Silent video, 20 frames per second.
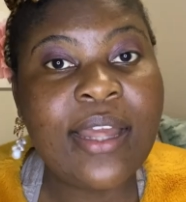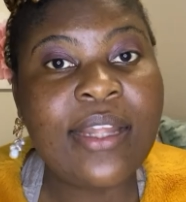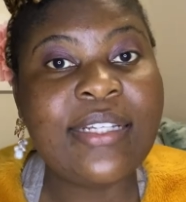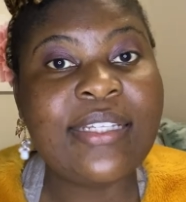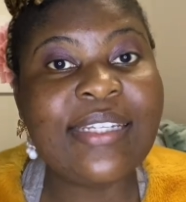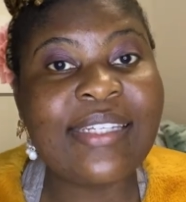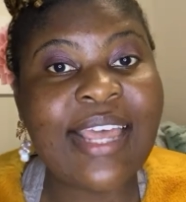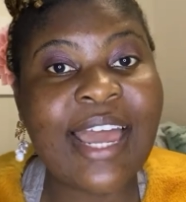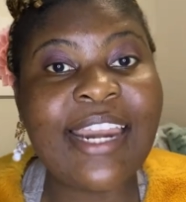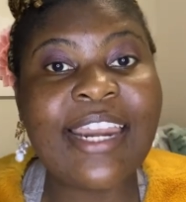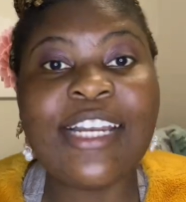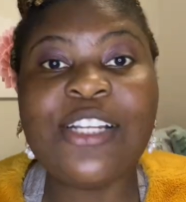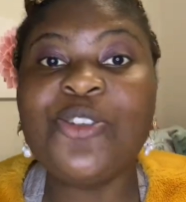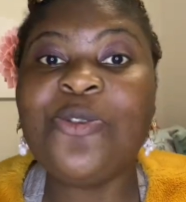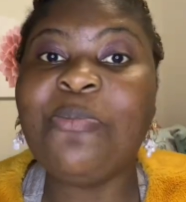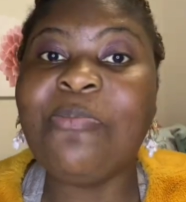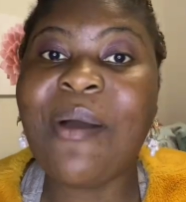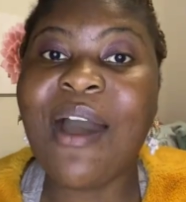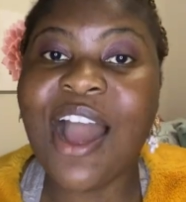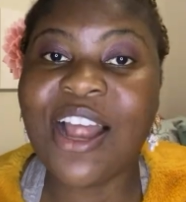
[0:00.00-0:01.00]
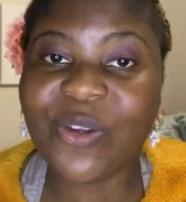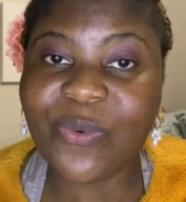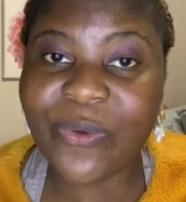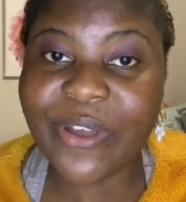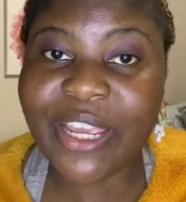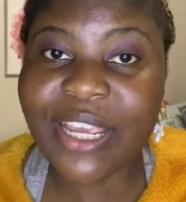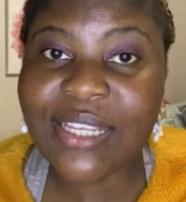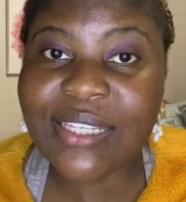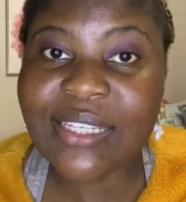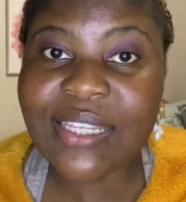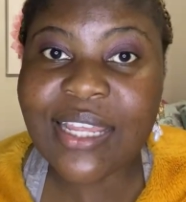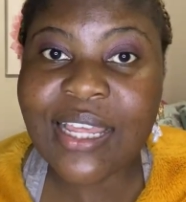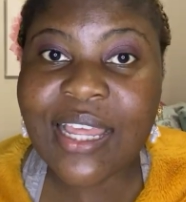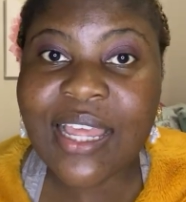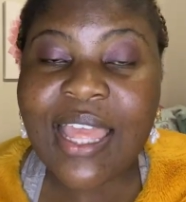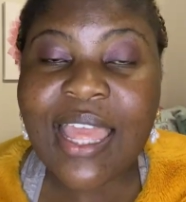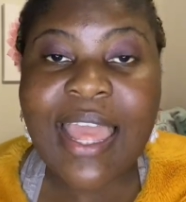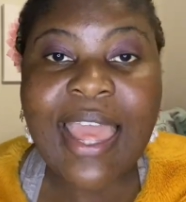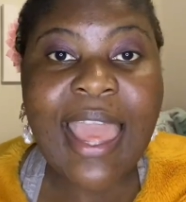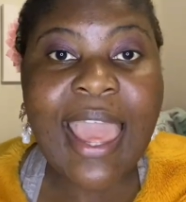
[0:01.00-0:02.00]
decided to part ways,
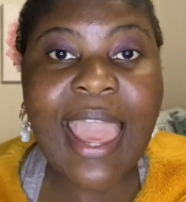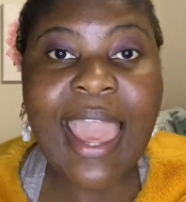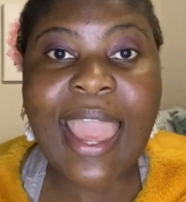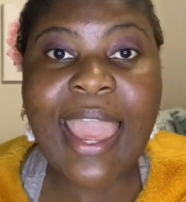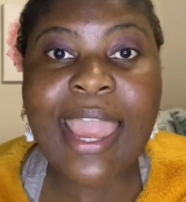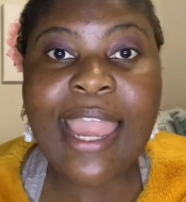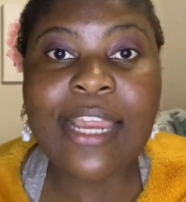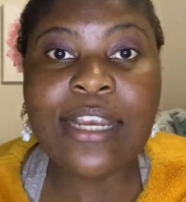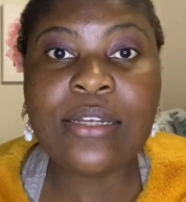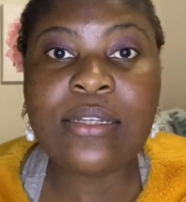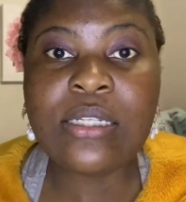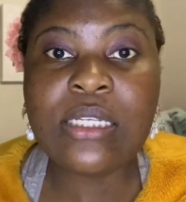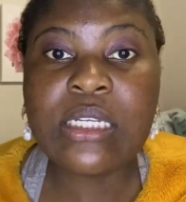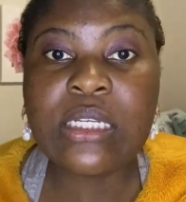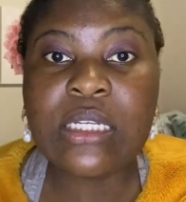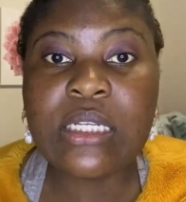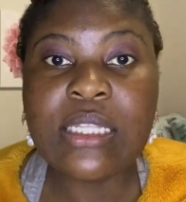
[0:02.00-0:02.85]
and